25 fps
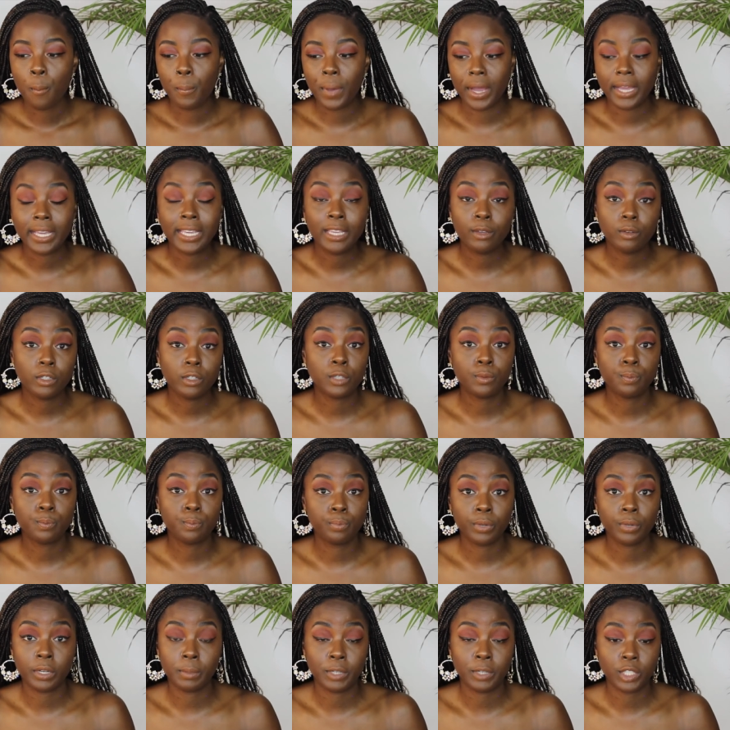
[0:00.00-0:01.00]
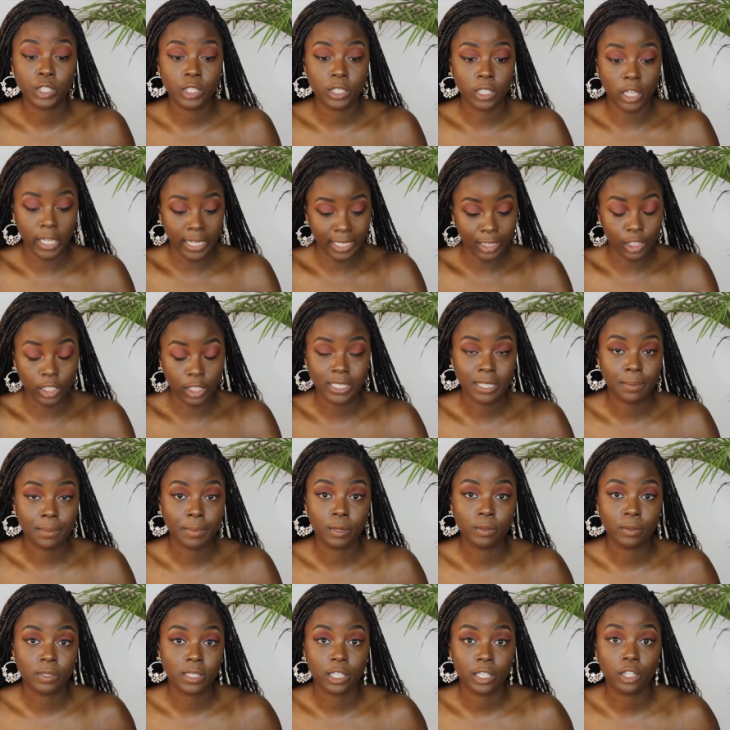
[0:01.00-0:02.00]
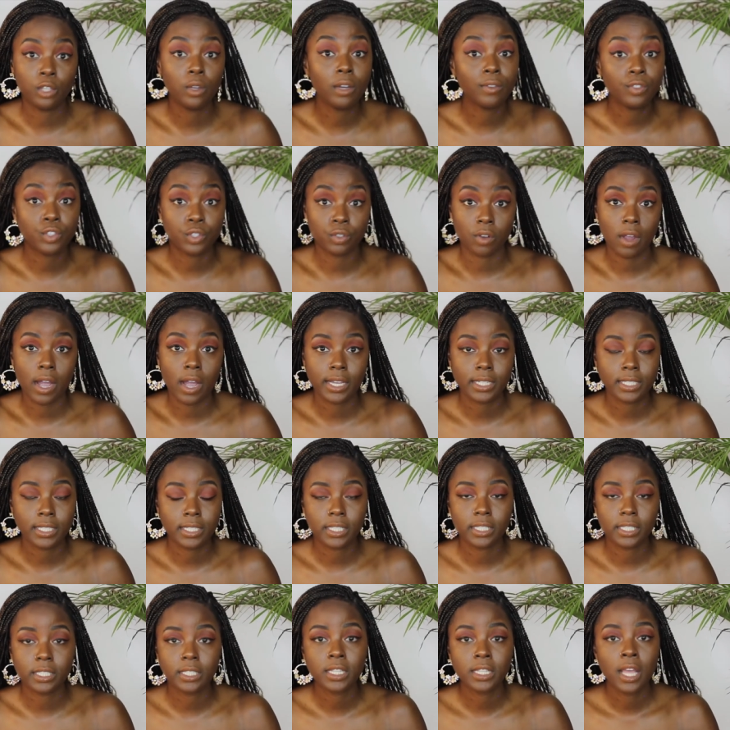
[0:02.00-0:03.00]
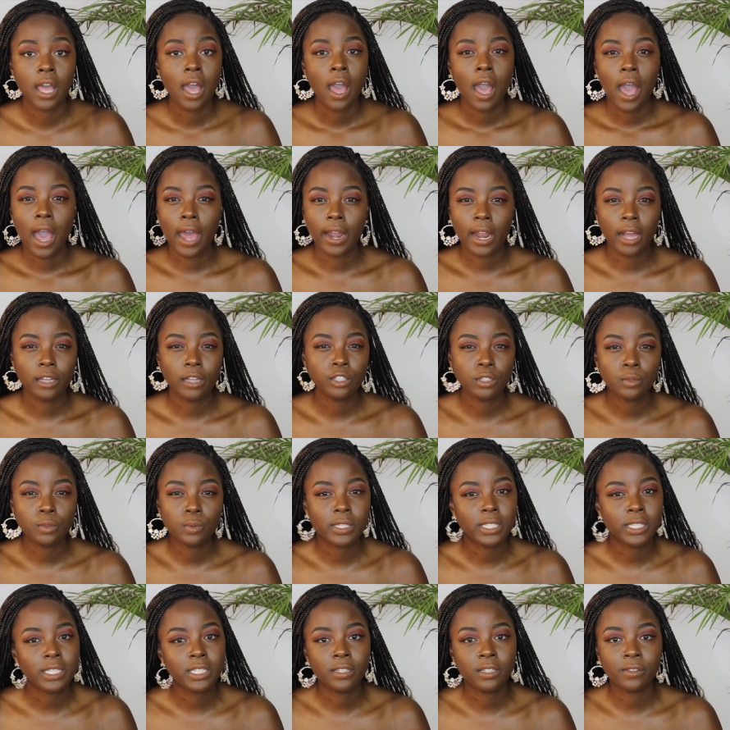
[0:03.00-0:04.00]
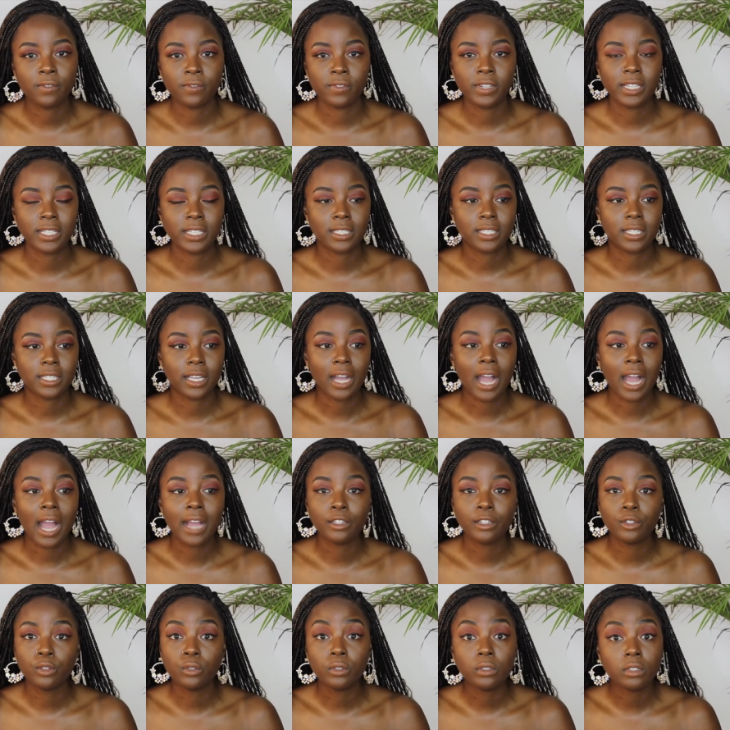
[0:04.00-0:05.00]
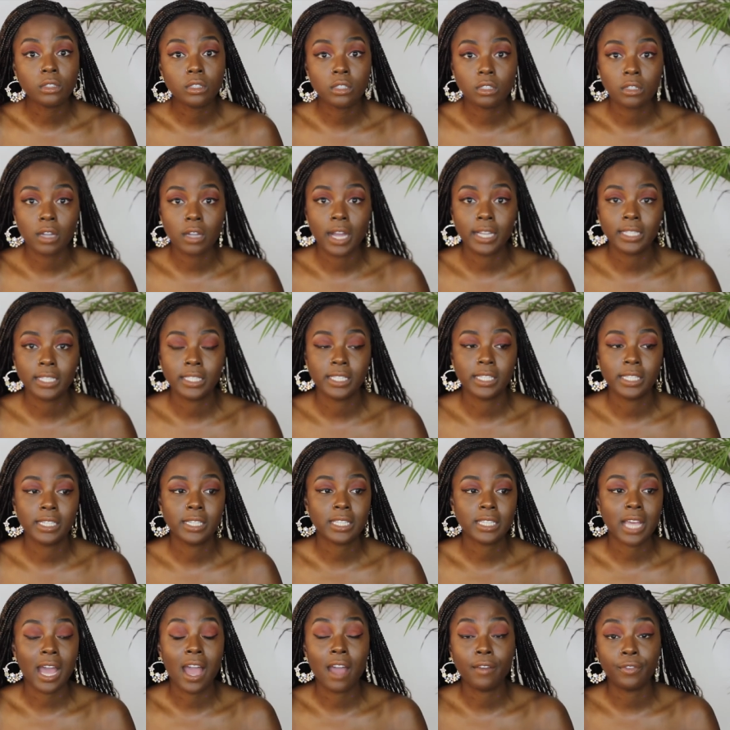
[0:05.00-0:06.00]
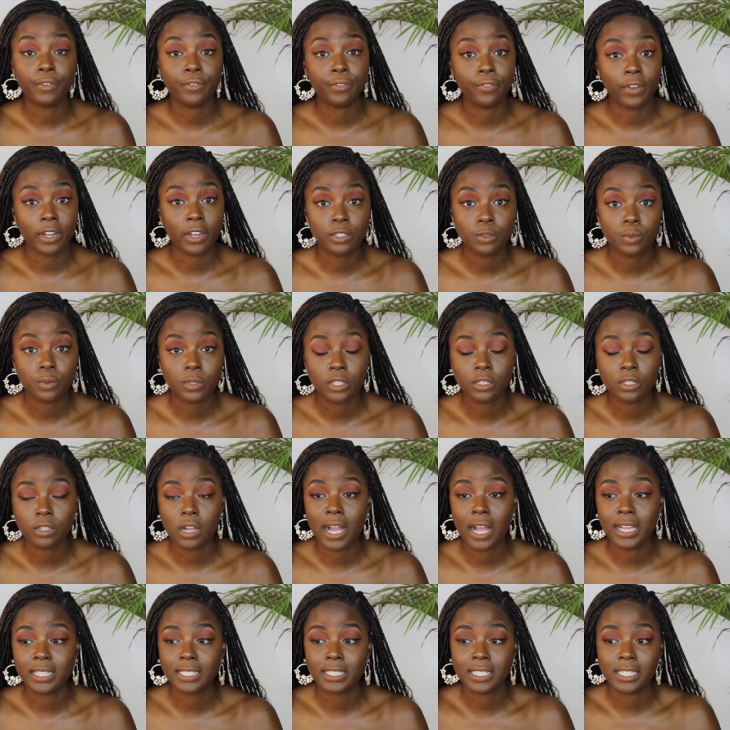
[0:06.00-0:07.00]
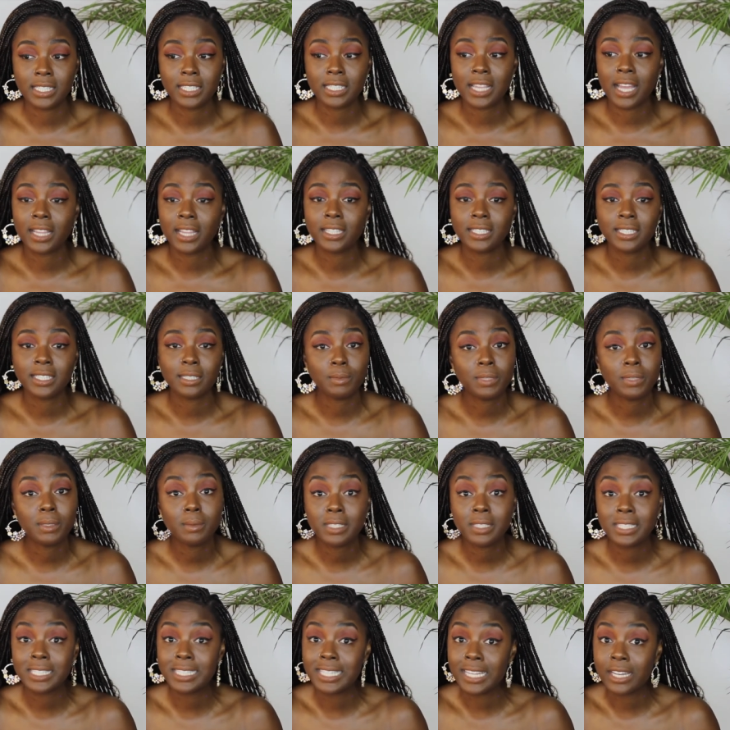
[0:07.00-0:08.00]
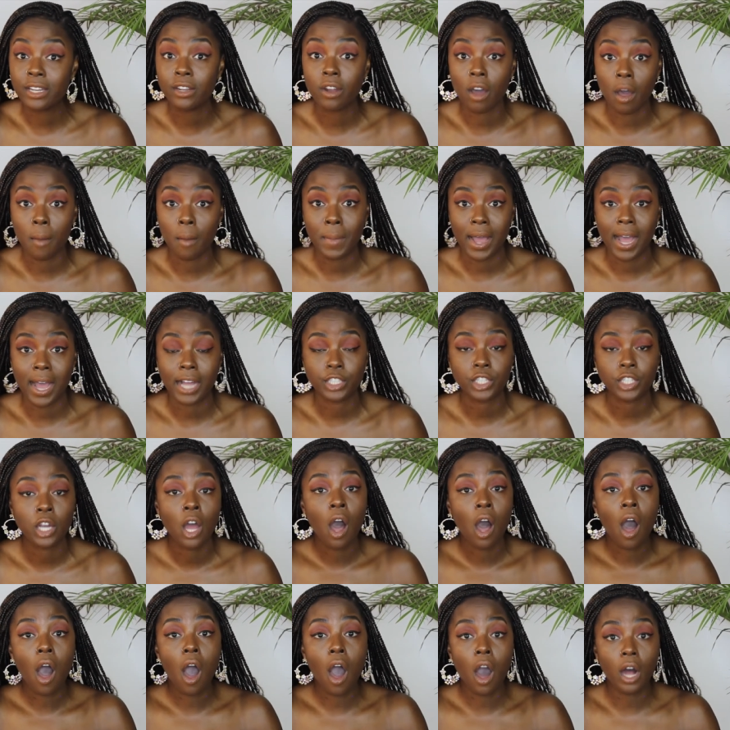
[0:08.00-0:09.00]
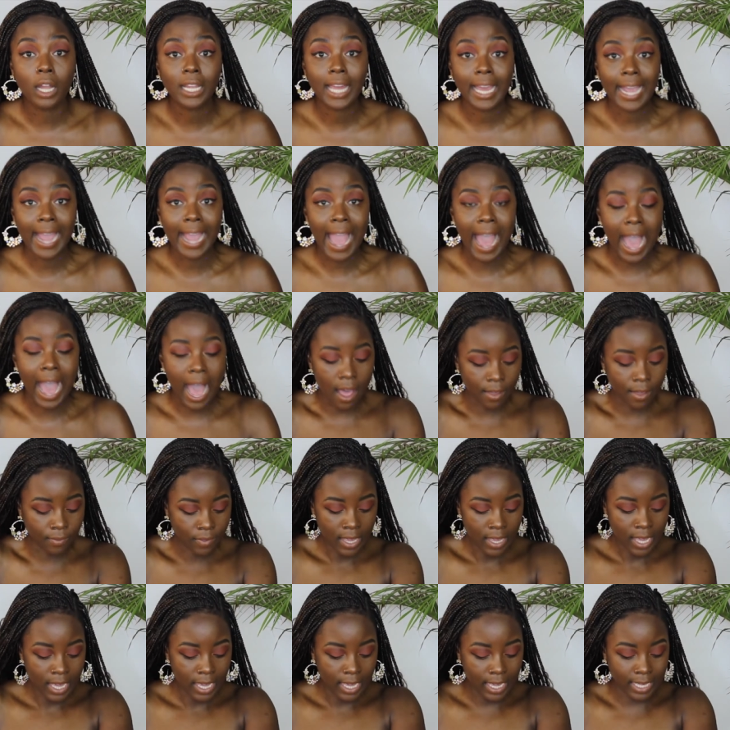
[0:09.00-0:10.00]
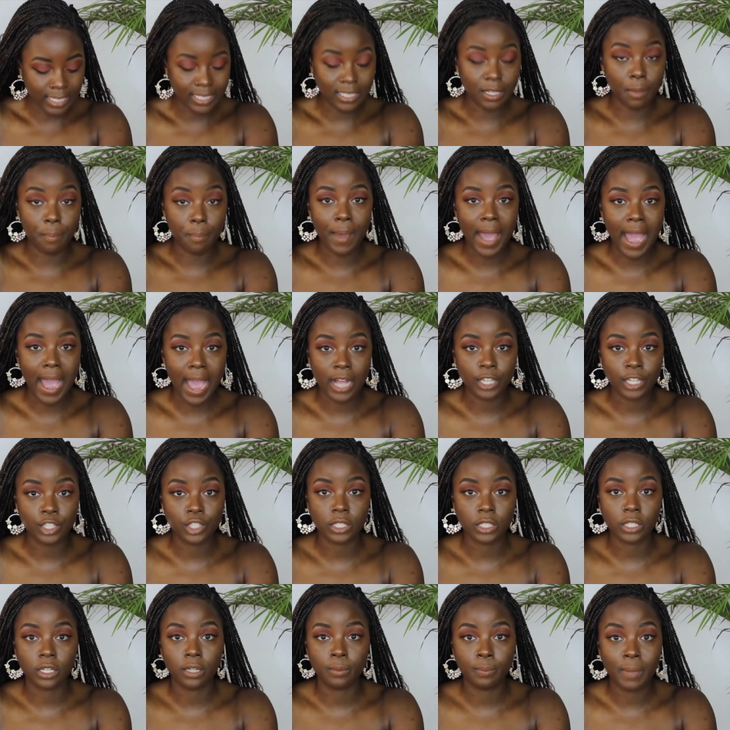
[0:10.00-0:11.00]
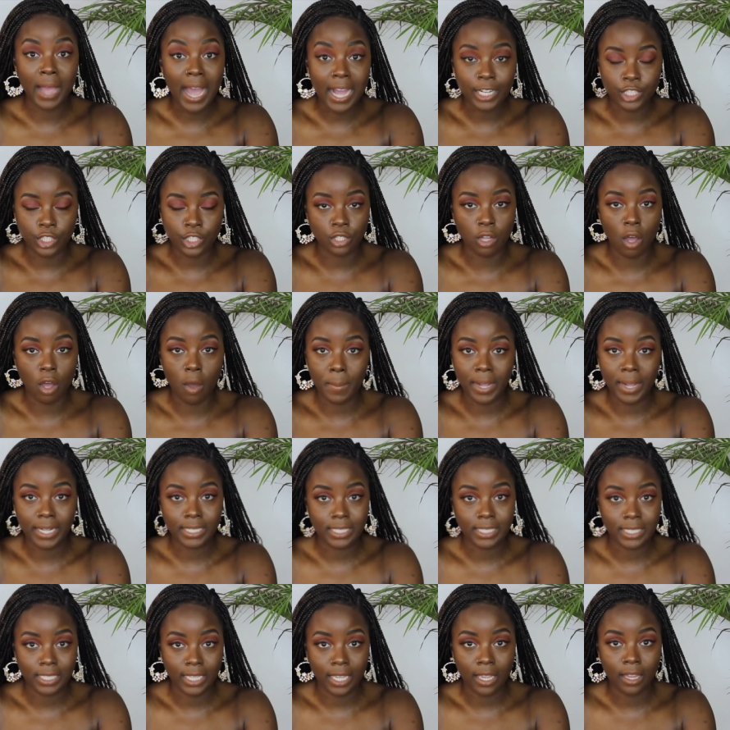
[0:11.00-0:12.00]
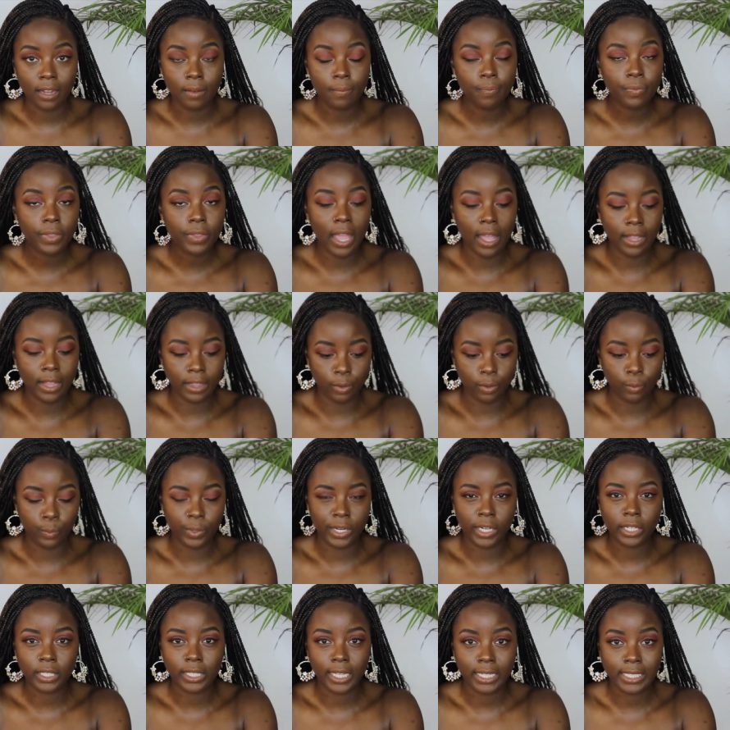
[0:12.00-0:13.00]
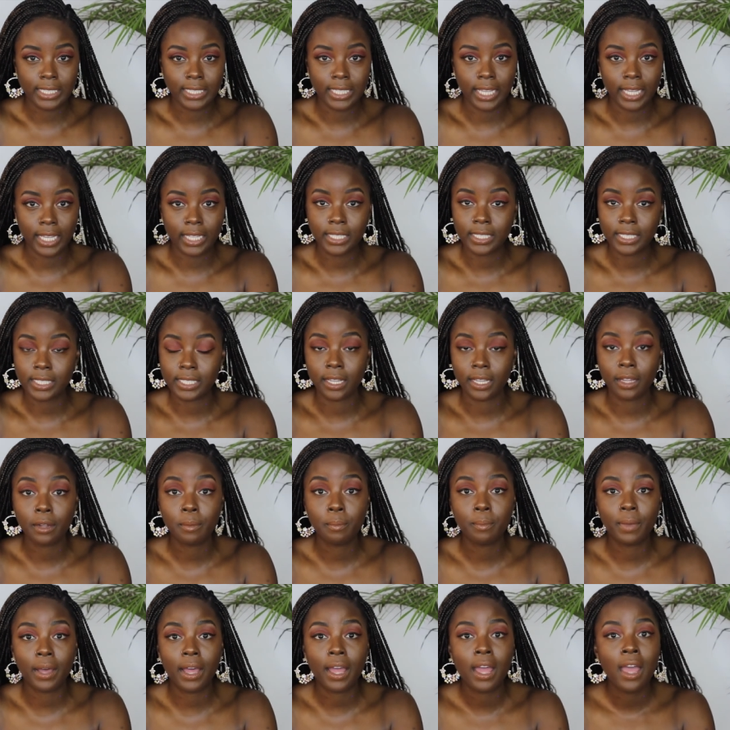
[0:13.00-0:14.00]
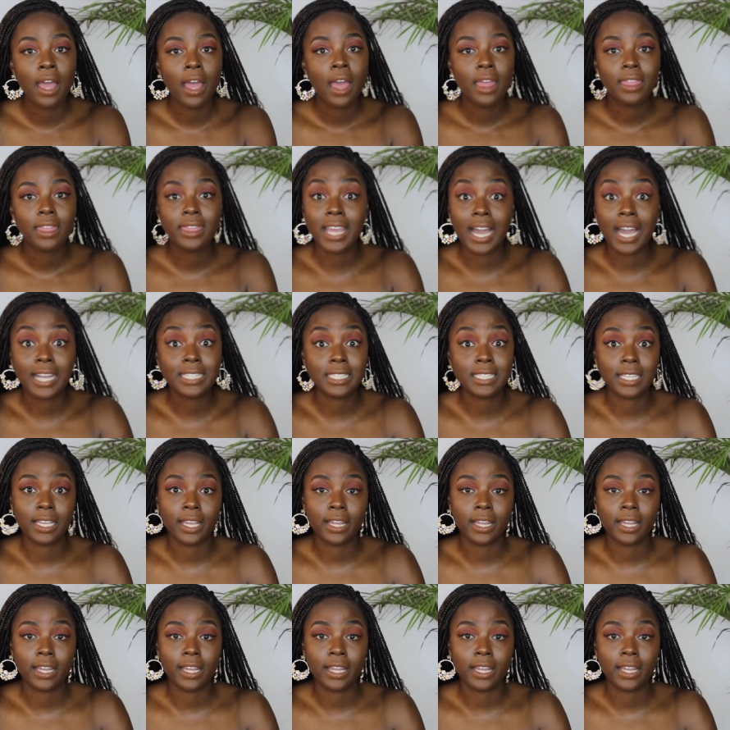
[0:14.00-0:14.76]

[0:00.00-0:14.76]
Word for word: But he was pretty much like looked at me and was like, you have psoriasis. And I just wasn't convinced. Like I Googled psoriasis, I have friends with psoriasis, and the symptoms did not match. All I have is the patch patches on my skin and the weird like scaly skin, but that's